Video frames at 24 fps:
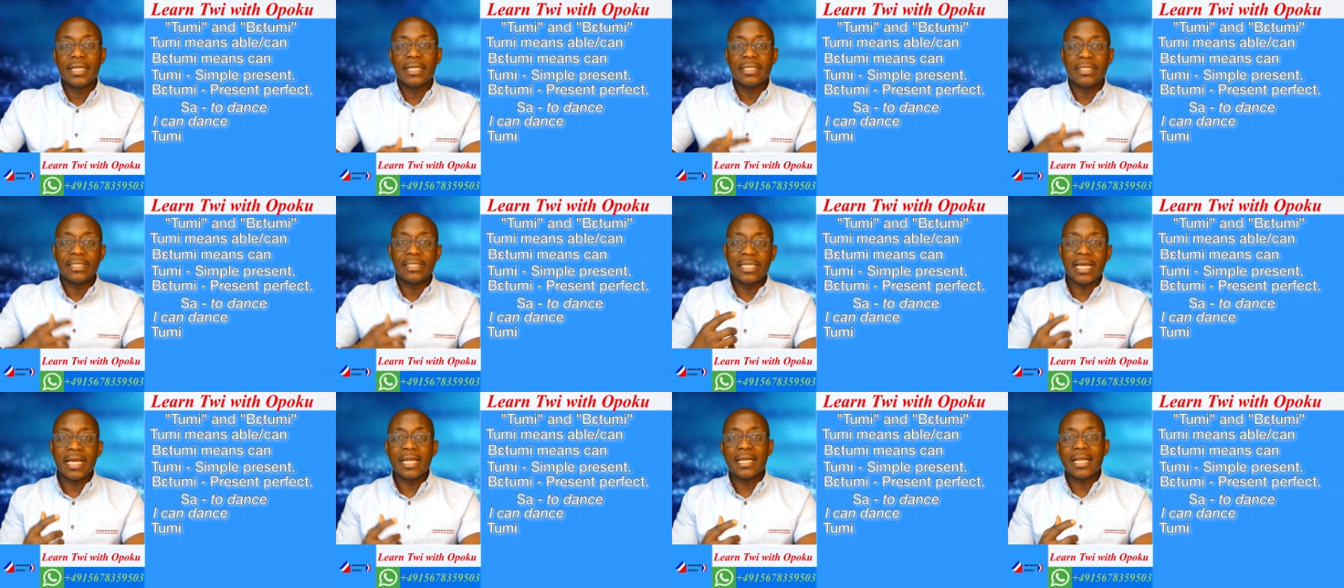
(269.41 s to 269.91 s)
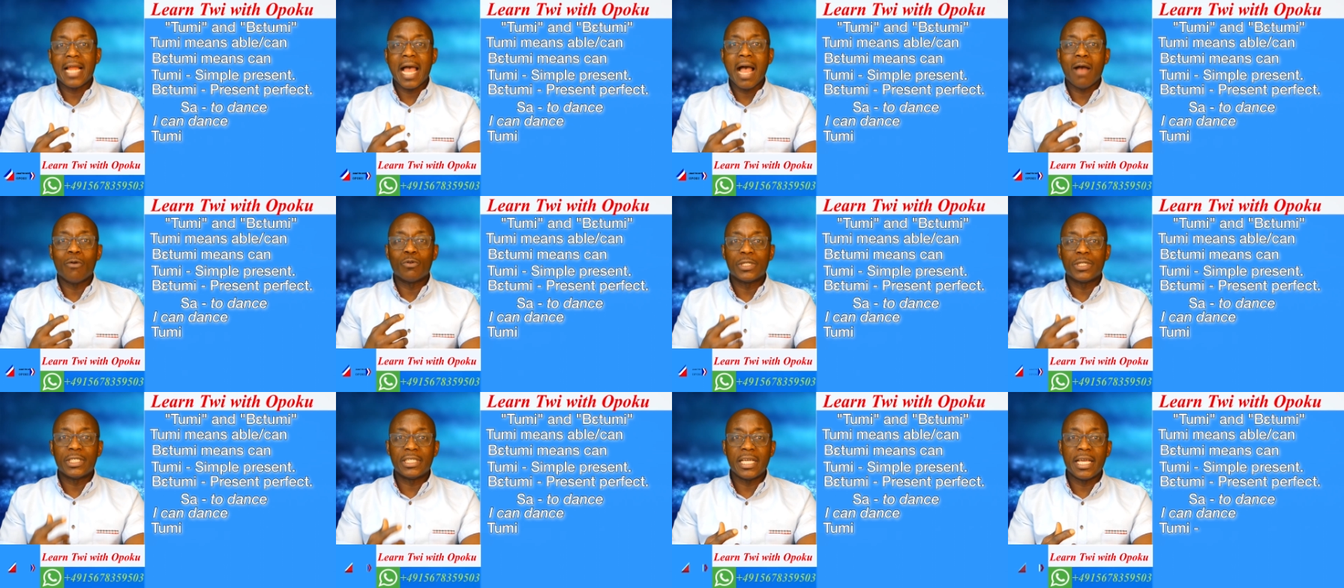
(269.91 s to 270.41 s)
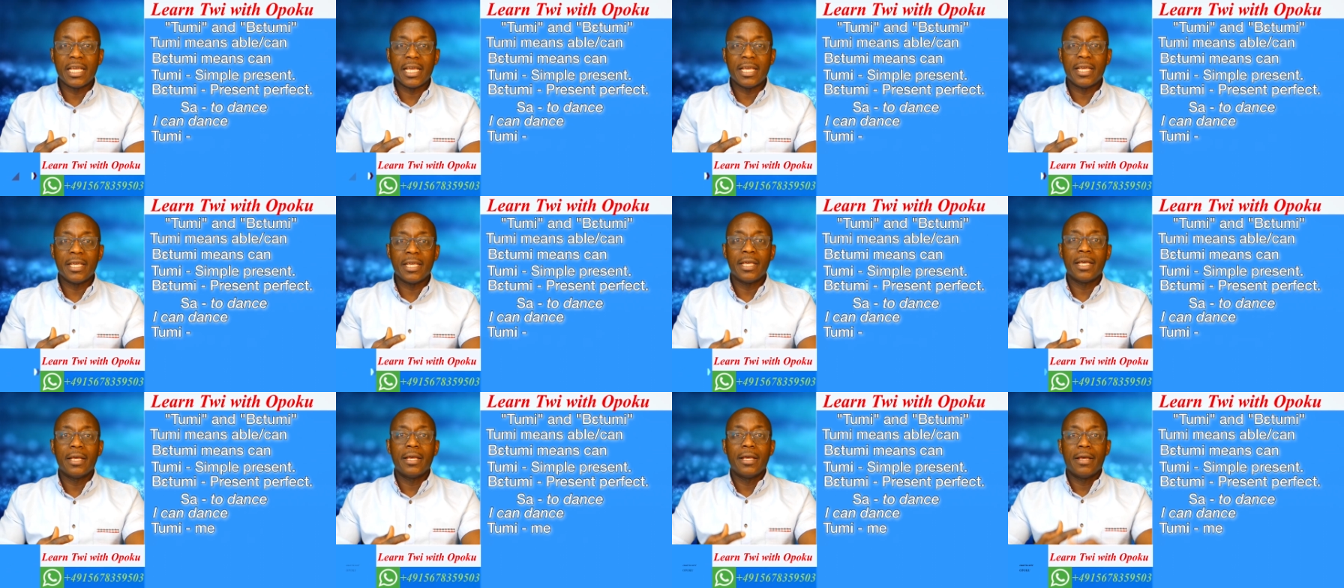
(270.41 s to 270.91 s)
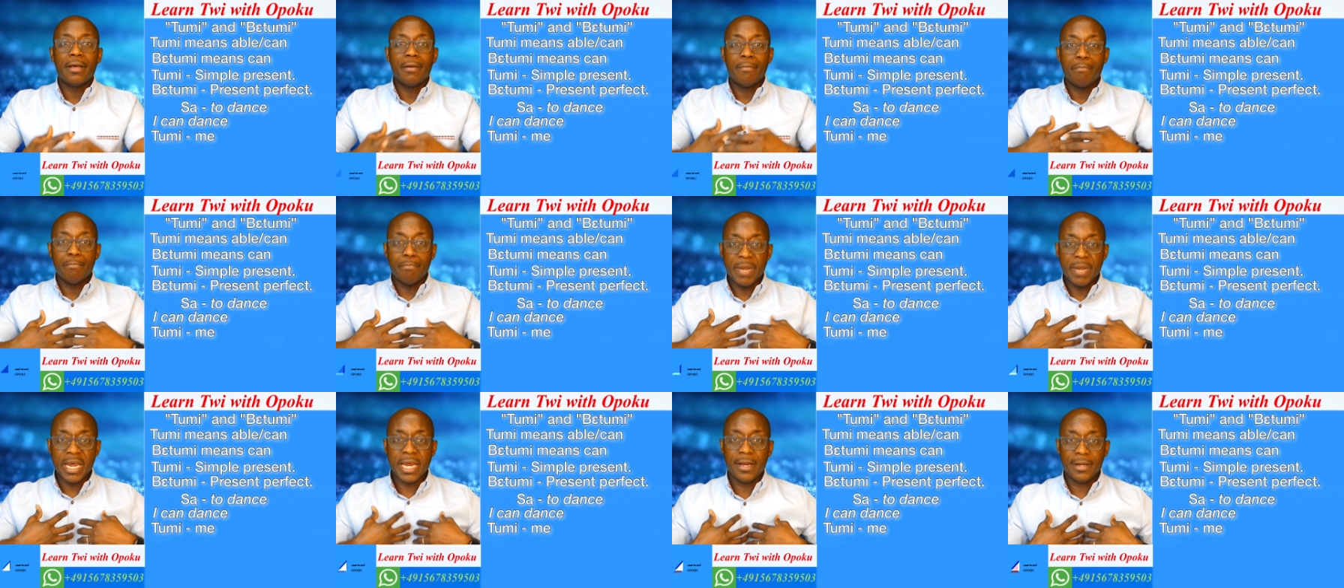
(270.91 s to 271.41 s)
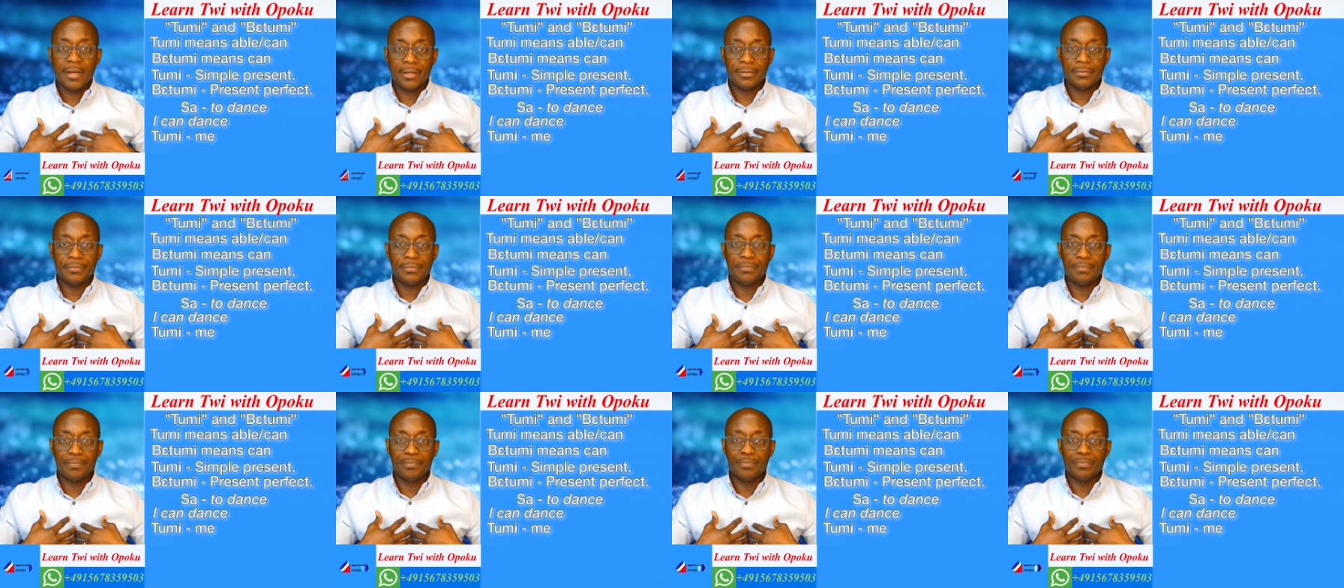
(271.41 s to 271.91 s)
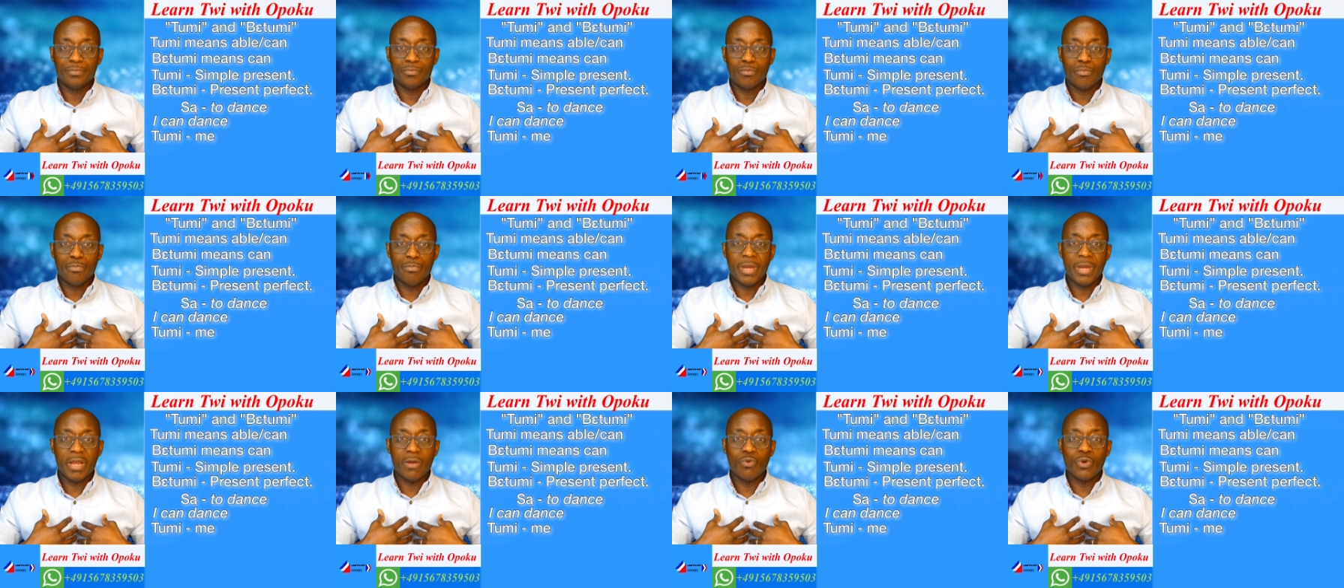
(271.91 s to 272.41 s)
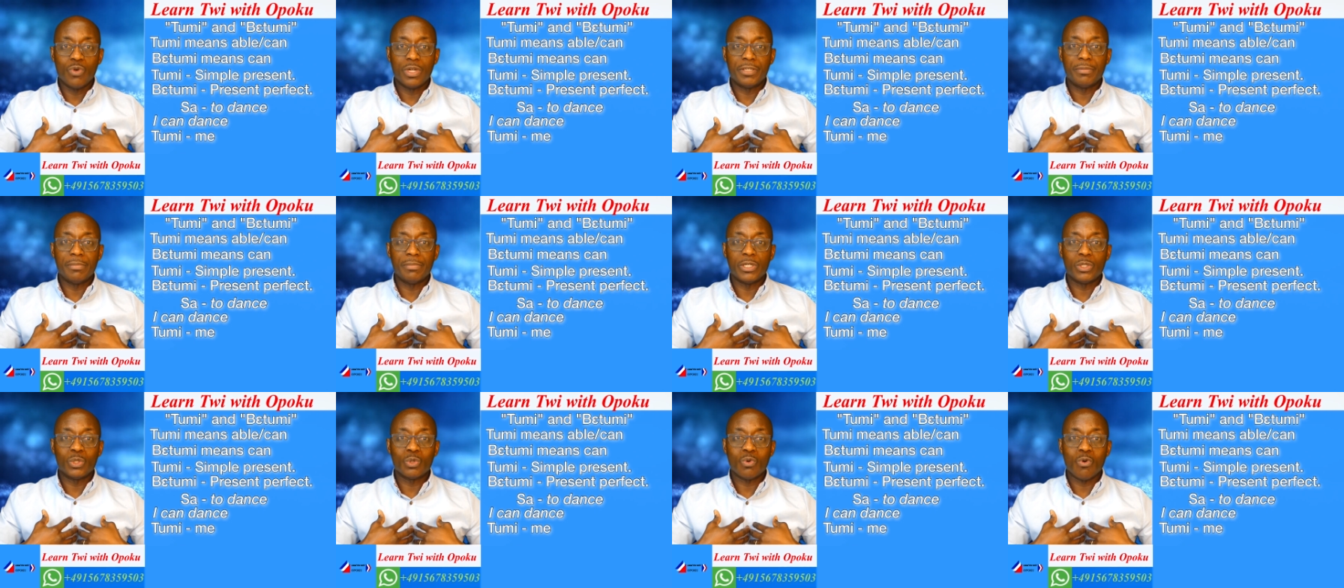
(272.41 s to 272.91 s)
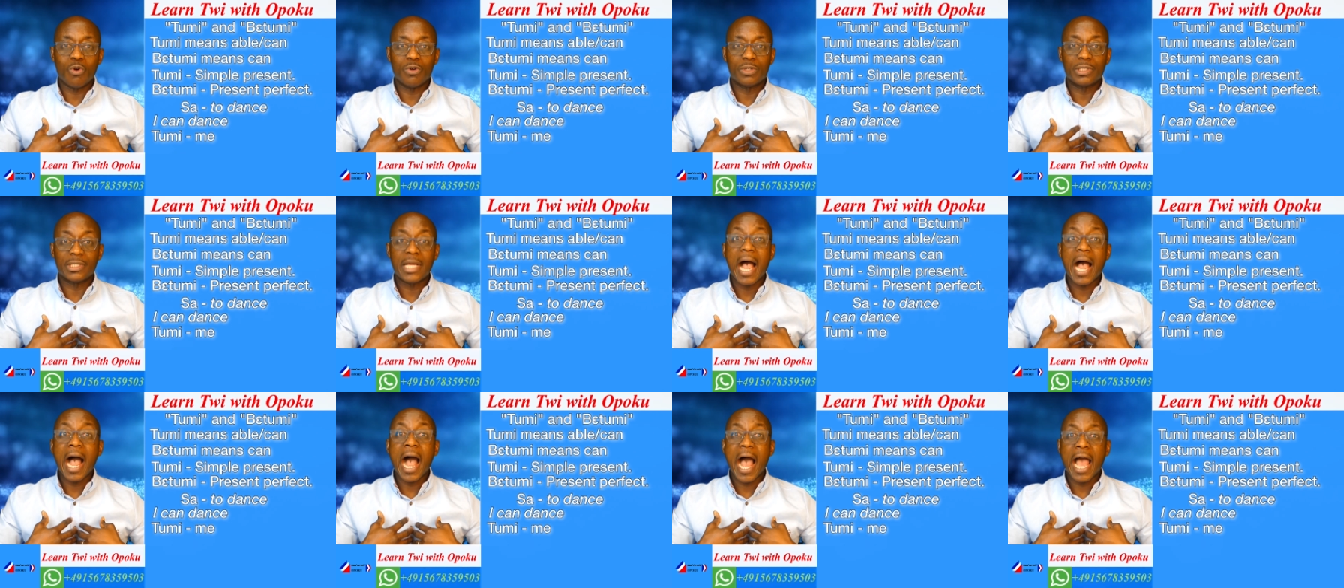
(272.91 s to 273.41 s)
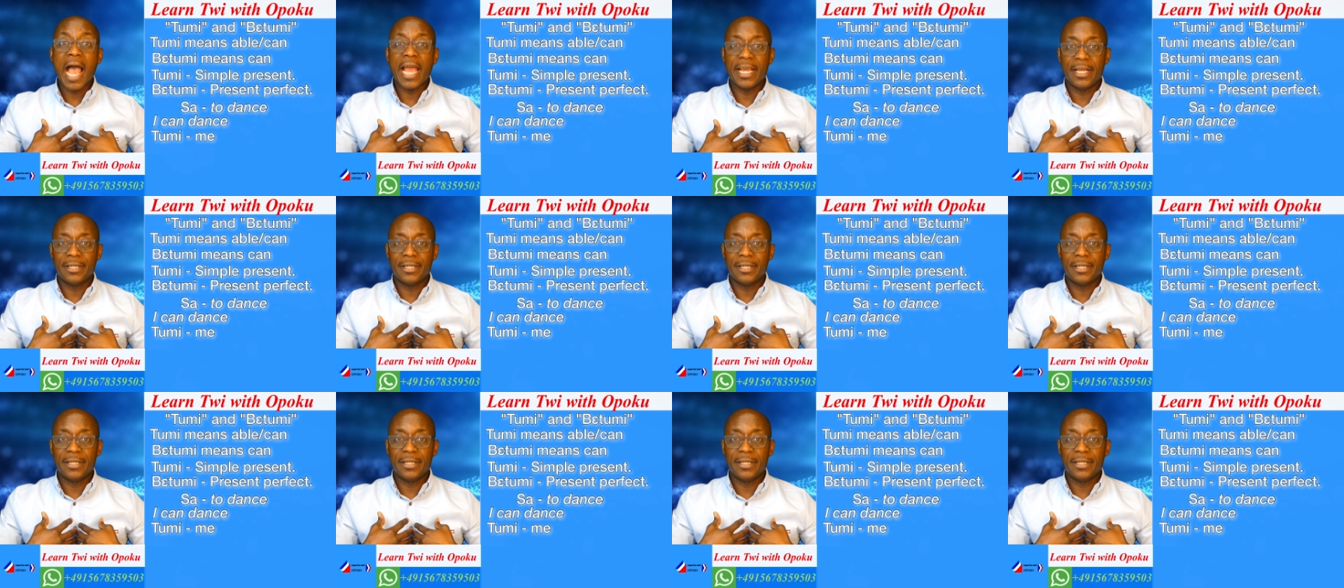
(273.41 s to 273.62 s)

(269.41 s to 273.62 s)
then I will say me, which means what? I,